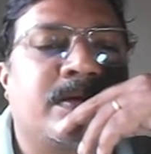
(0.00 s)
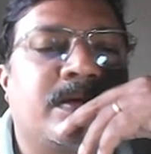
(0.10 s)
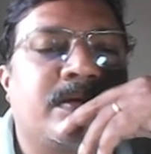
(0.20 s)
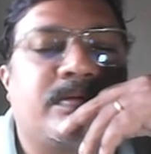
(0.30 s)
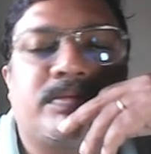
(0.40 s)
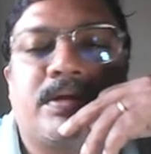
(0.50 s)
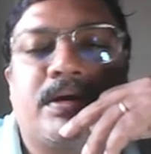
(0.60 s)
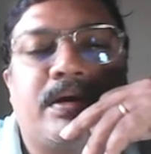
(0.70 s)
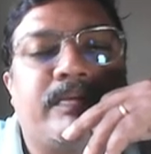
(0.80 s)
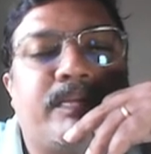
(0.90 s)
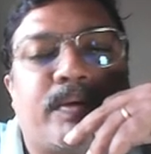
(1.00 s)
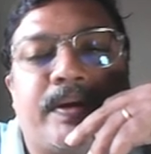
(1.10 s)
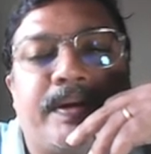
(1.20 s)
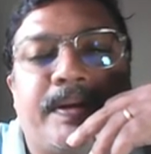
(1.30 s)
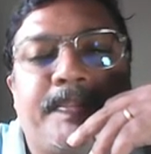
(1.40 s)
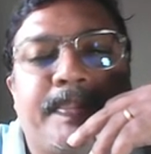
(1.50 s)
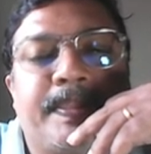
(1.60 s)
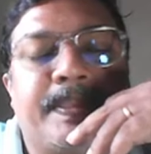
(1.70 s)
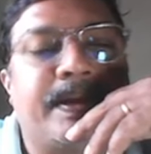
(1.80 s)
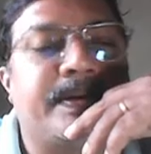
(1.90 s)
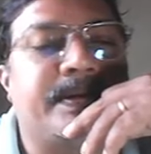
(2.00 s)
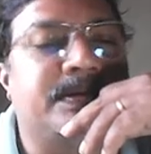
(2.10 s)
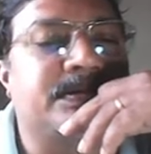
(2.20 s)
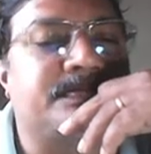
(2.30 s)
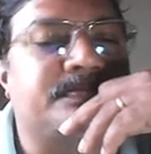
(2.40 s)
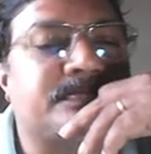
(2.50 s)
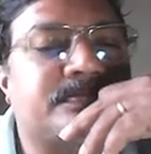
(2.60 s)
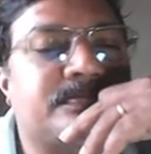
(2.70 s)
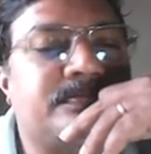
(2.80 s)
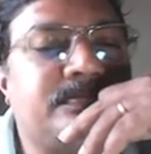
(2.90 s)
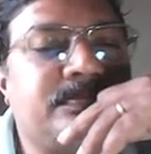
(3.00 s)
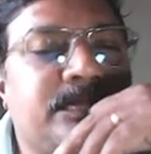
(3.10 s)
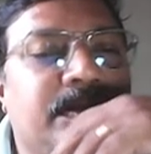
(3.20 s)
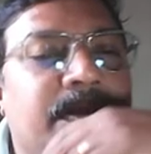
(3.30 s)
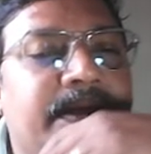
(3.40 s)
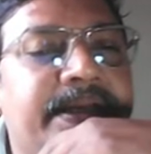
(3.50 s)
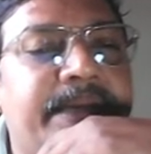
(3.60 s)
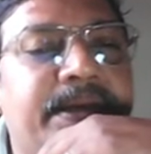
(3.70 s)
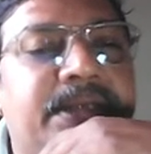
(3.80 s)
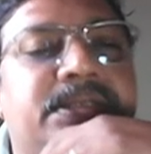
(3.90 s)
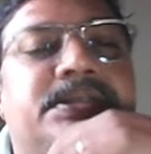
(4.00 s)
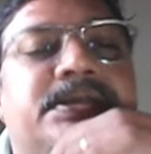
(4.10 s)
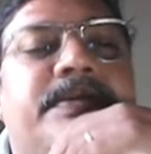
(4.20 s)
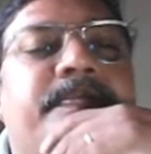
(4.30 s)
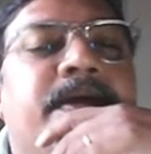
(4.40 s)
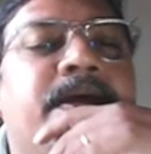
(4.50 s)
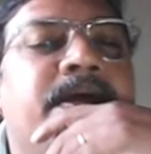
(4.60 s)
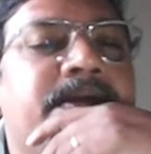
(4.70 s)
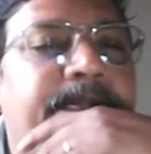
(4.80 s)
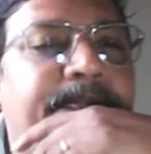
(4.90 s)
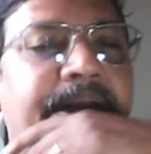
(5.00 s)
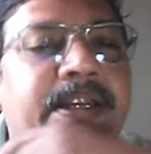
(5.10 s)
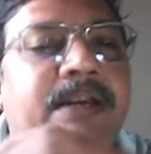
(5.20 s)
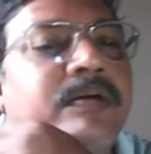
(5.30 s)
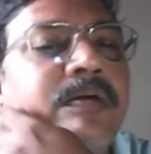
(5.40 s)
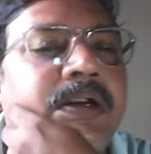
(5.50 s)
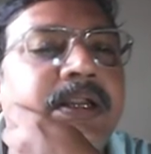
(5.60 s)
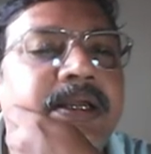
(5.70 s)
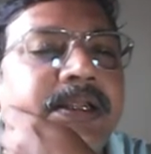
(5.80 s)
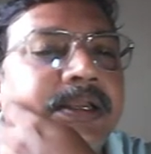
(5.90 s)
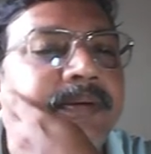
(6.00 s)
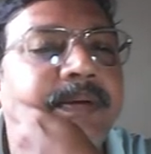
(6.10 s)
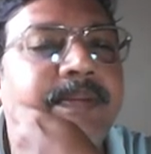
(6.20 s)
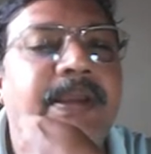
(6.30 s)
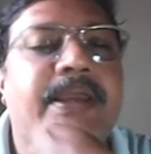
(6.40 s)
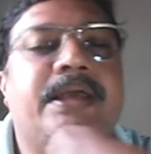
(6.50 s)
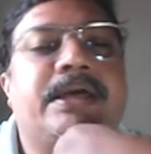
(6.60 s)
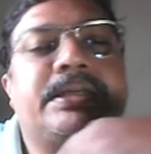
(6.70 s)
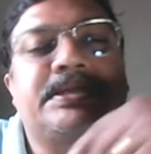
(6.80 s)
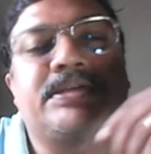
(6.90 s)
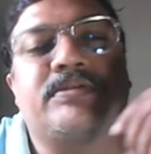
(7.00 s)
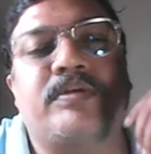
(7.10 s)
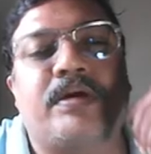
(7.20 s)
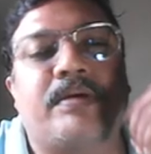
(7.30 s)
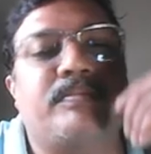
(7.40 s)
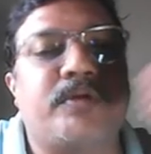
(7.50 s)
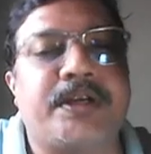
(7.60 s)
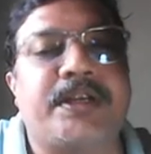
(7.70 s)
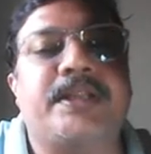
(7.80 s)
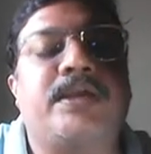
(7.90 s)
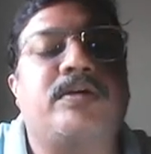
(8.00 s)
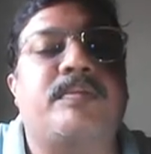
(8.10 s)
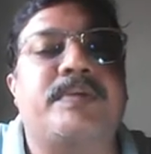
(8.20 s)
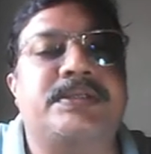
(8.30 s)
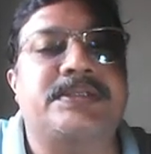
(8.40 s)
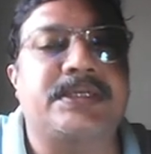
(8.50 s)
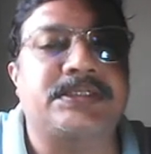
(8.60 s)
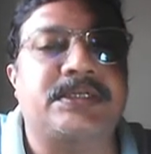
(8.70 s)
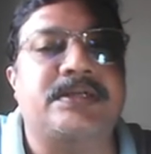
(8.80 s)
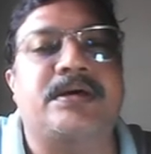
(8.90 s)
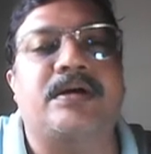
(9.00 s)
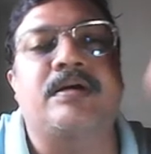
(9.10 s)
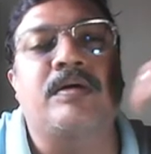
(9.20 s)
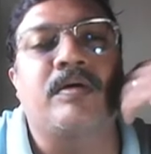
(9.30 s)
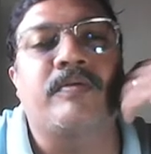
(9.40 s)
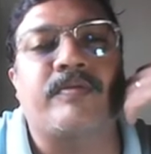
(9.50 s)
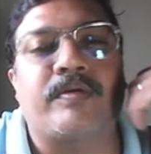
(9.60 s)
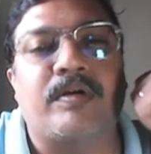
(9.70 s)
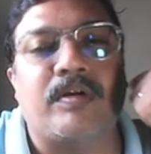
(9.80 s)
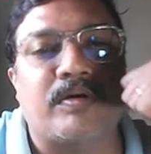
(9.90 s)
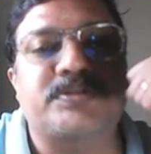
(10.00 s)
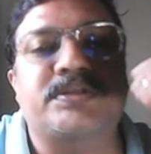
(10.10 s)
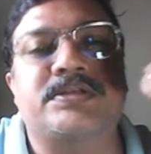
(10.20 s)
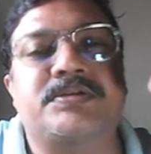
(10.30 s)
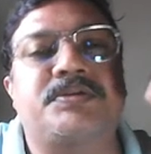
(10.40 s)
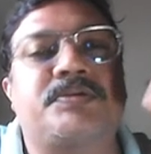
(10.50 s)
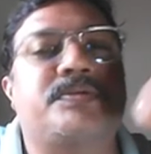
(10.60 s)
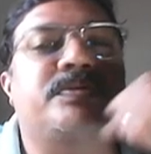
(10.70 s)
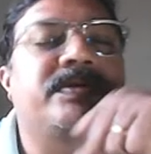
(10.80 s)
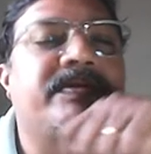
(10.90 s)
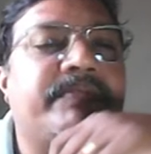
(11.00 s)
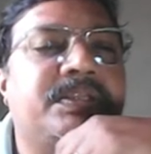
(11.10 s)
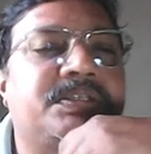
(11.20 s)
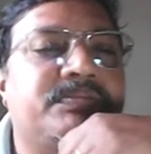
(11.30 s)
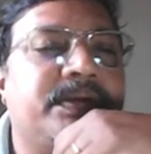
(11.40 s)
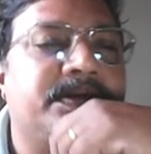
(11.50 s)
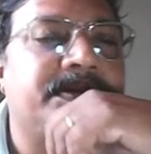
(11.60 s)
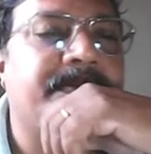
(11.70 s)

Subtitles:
Now third point, that is damages. The patent holder, he may receive monetary compensation for losses due to infringement.